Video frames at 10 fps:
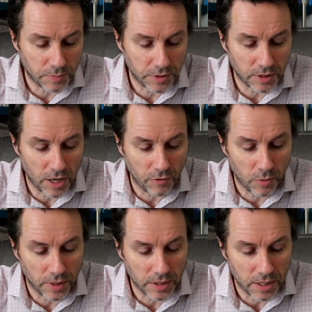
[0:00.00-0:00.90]
But
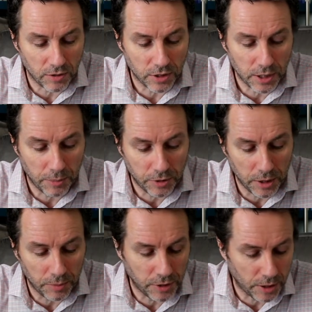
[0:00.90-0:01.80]
otherwise, go to
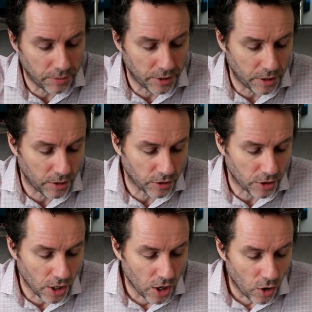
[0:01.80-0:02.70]

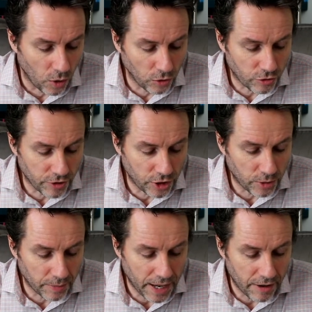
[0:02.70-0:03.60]

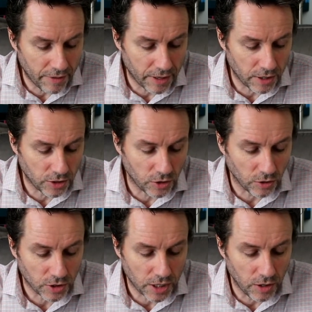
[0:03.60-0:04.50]

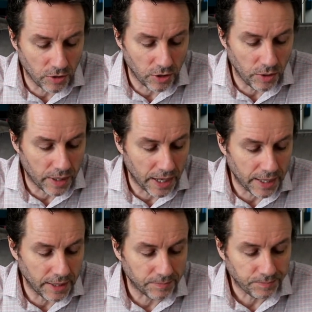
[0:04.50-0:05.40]

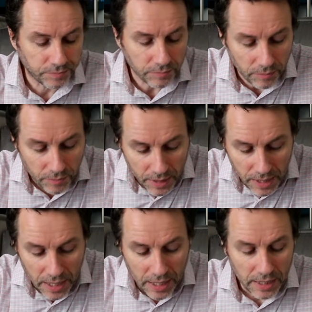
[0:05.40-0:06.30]
www.altrinchamgarrick.co.uk.
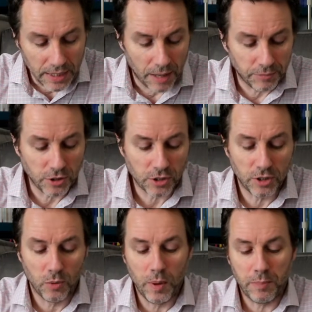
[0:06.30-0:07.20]
I'm just
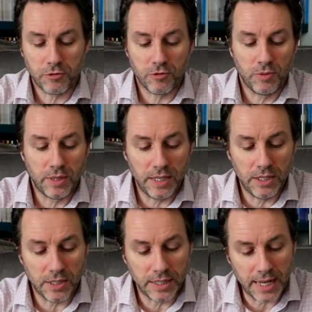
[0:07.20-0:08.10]
going to whip through
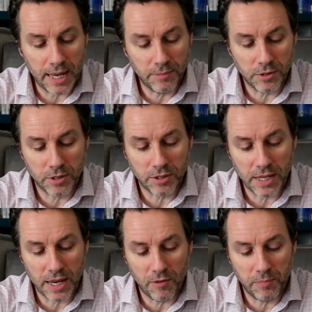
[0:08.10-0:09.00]
these names because
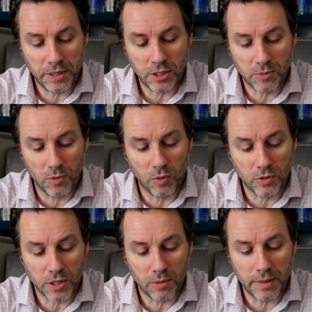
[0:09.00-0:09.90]
there have been some
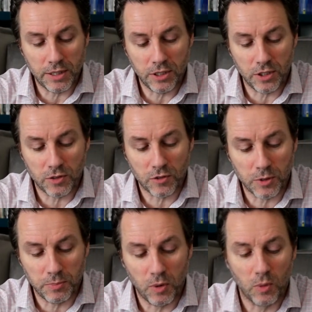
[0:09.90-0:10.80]
also messages of
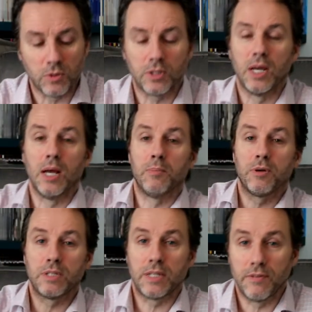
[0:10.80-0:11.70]
support,
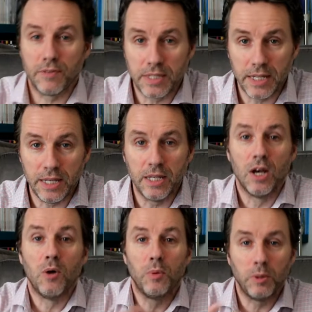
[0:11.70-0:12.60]
positivity,
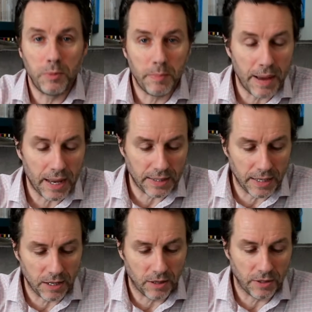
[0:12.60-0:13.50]
we'll be back,
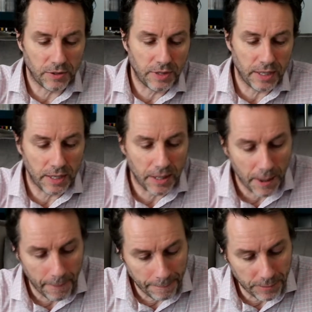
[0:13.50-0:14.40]
that kind of thing,
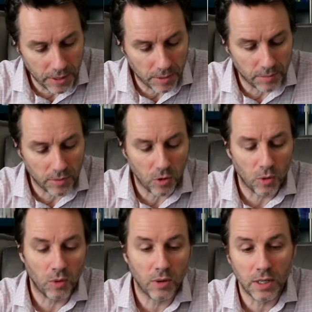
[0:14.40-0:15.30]

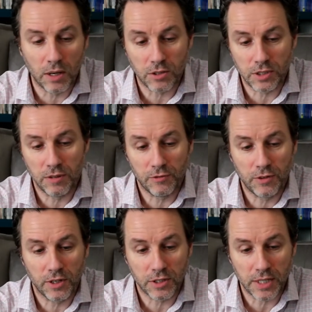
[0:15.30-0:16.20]
or last in,
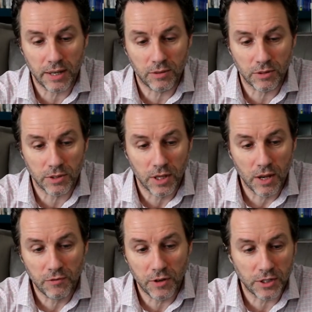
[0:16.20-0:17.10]
first out,
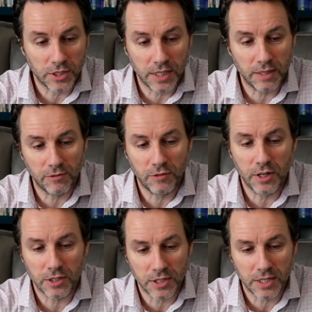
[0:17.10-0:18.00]
first
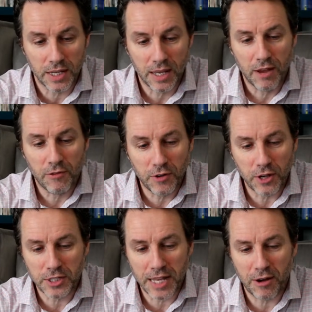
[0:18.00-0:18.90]

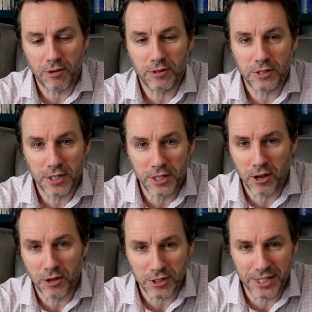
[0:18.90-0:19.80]
out,
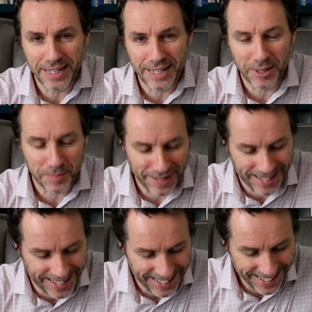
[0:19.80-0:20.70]
last in it'll be,
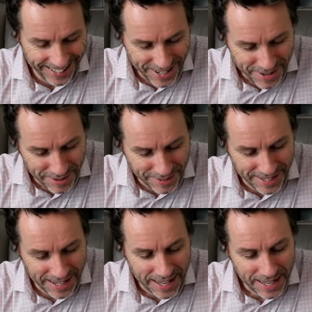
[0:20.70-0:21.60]
won't it?